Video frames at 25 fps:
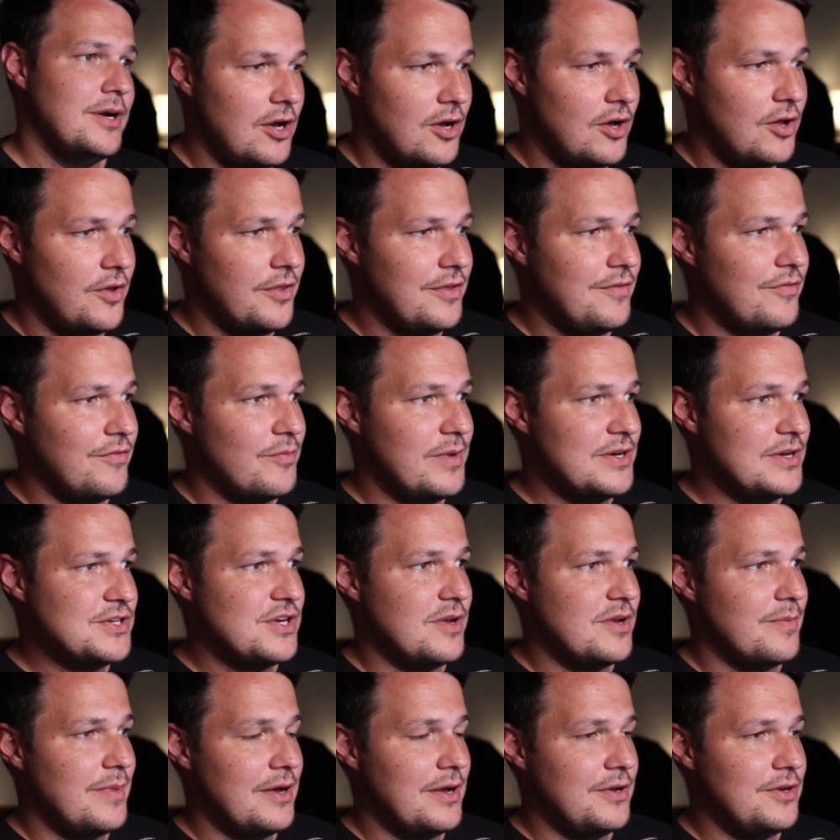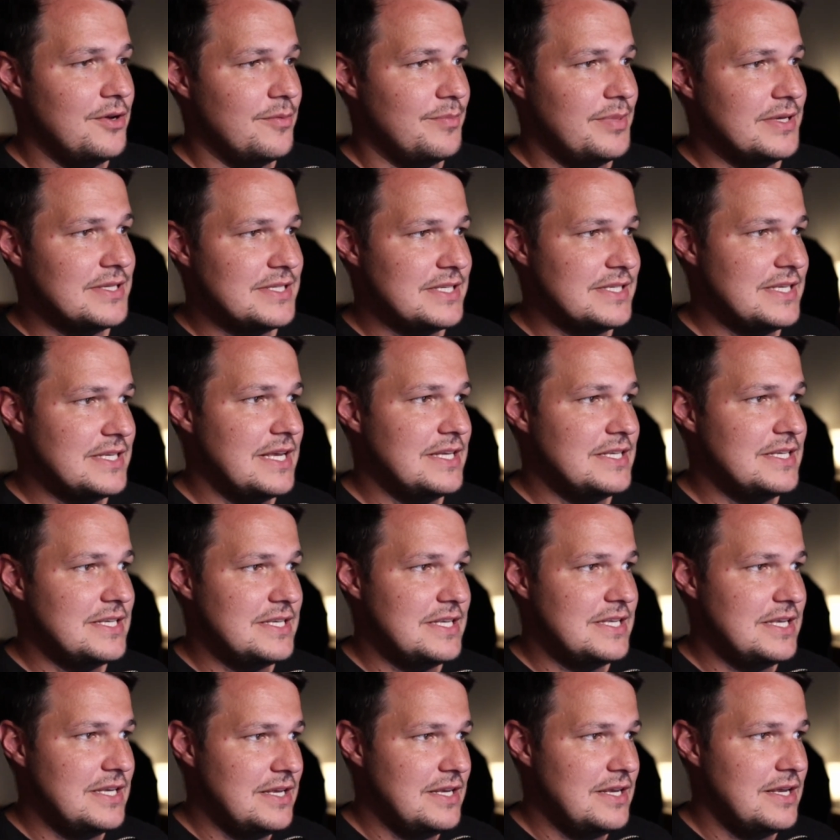all the information about your business
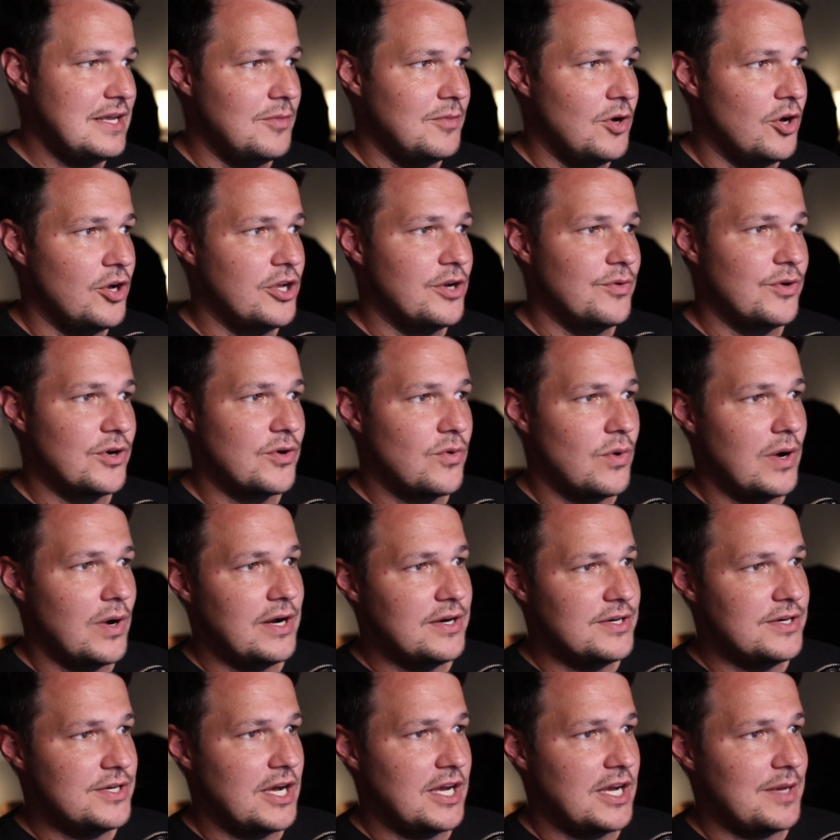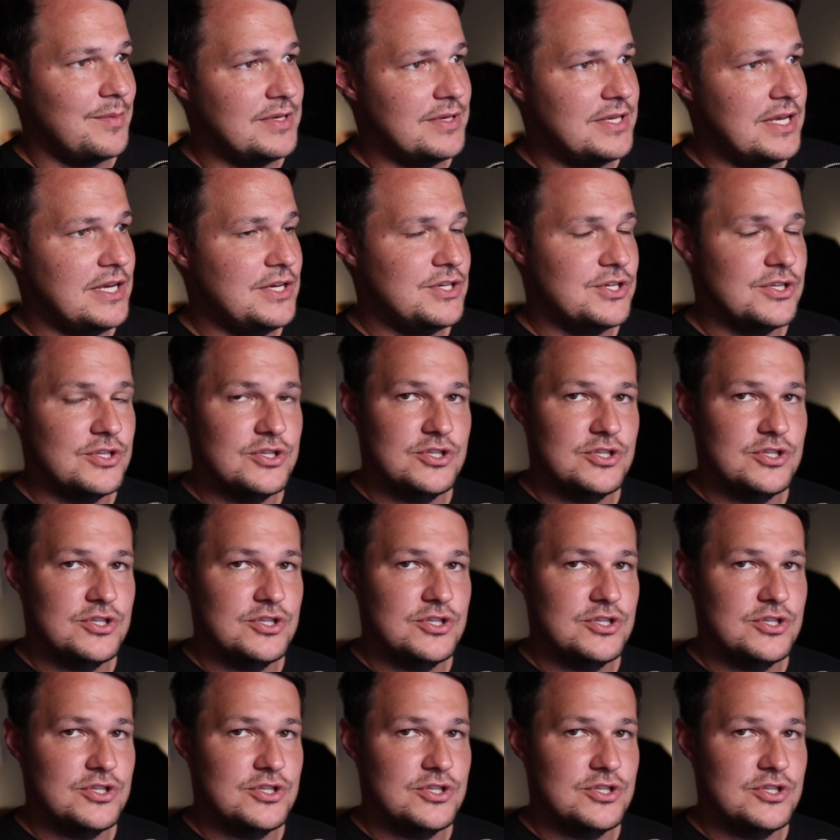entity, all your required documentation.